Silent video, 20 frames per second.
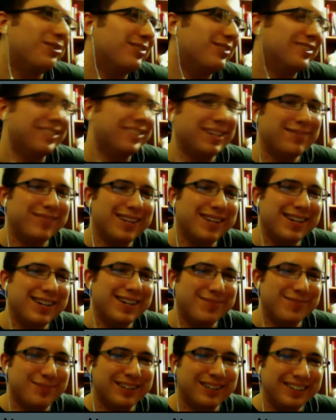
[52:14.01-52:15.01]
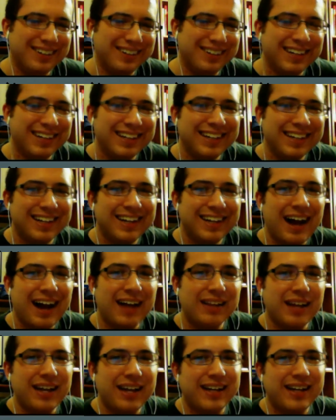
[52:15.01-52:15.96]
It's the same thing, but I